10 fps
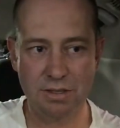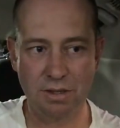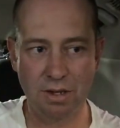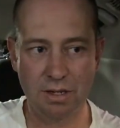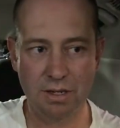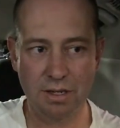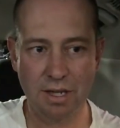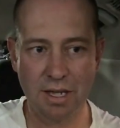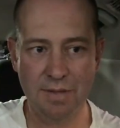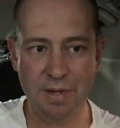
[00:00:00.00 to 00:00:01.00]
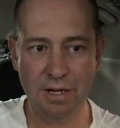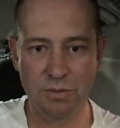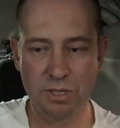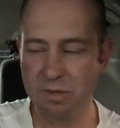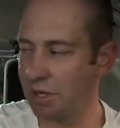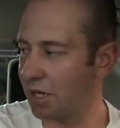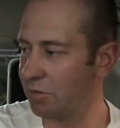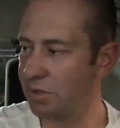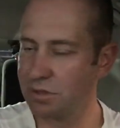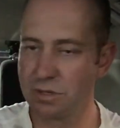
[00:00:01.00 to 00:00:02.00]
like a KMR rear bar
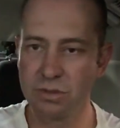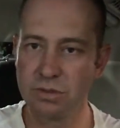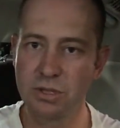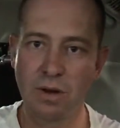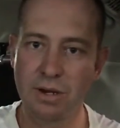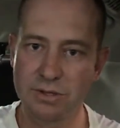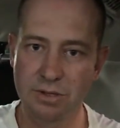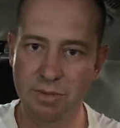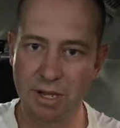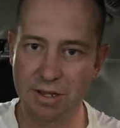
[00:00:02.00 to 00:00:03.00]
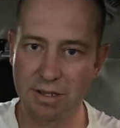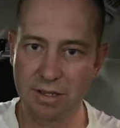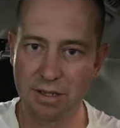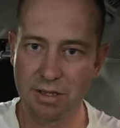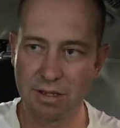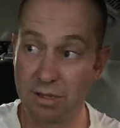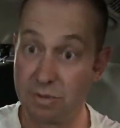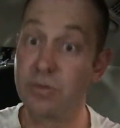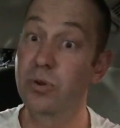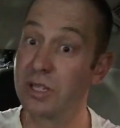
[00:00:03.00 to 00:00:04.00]
with 2 tyres on the back. And if
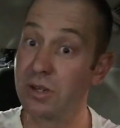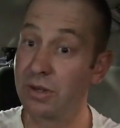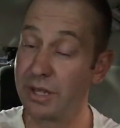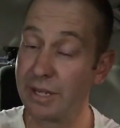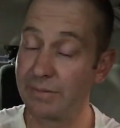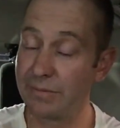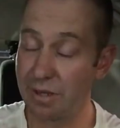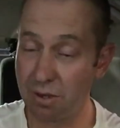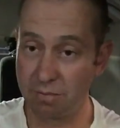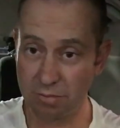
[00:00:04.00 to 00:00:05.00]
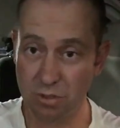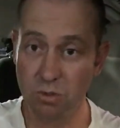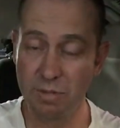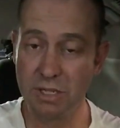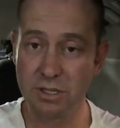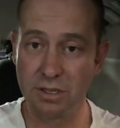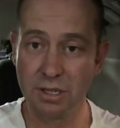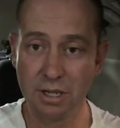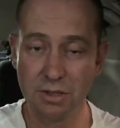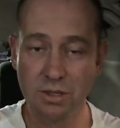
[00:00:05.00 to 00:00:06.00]
you've already got that, oh, good mention.
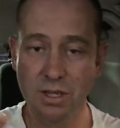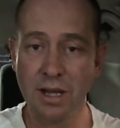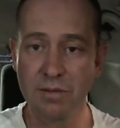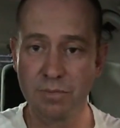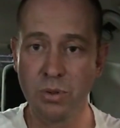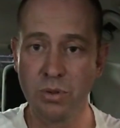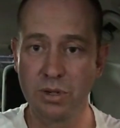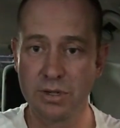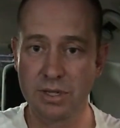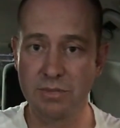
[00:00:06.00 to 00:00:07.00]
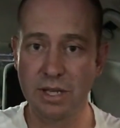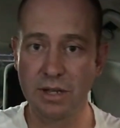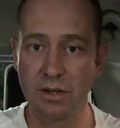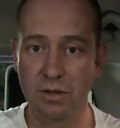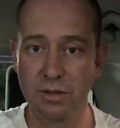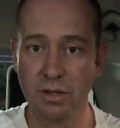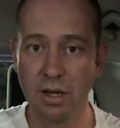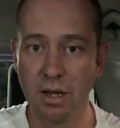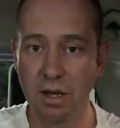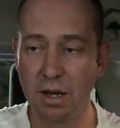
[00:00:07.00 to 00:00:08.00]
You can't put a sub tank on
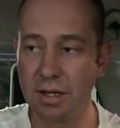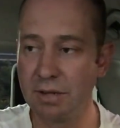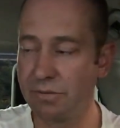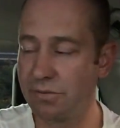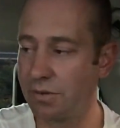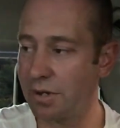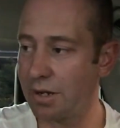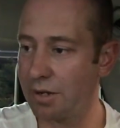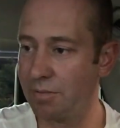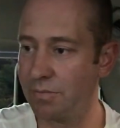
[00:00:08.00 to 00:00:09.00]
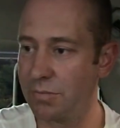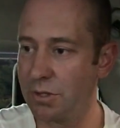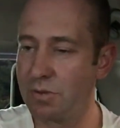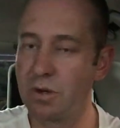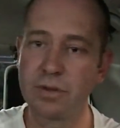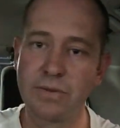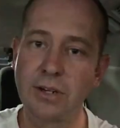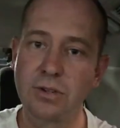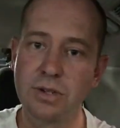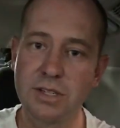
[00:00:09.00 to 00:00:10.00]
if you've got the
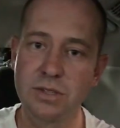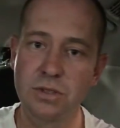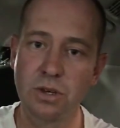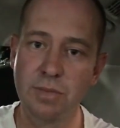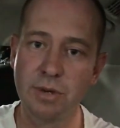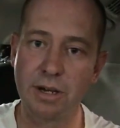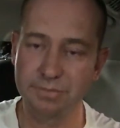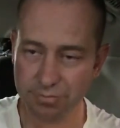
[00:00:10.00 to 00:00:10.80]
factory Nissan tow bar.